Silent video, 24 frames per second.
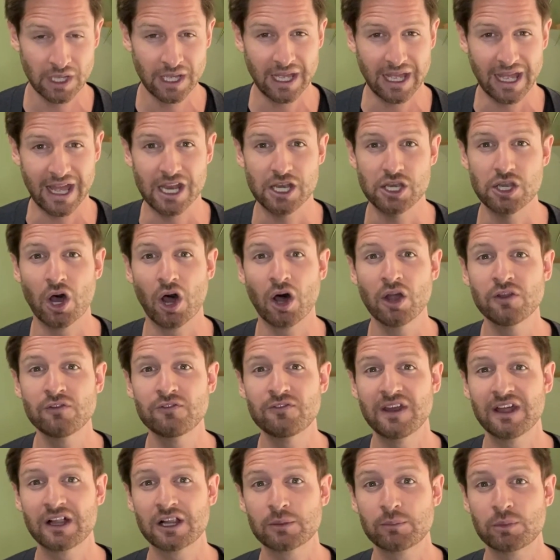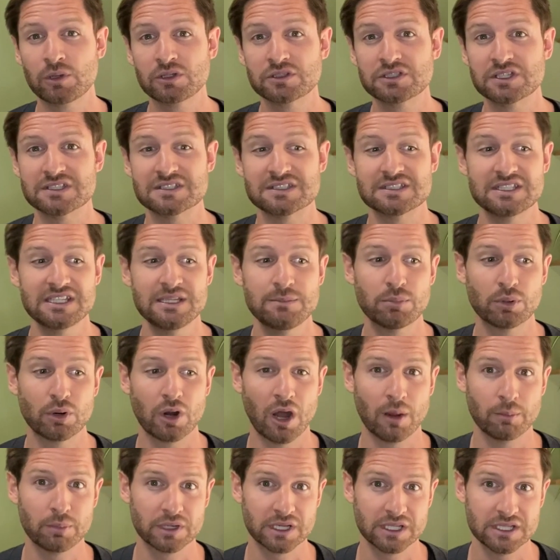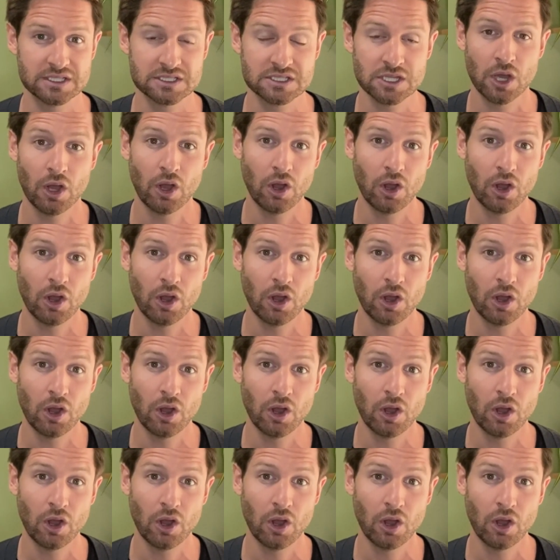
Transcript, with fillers: and not available to see properties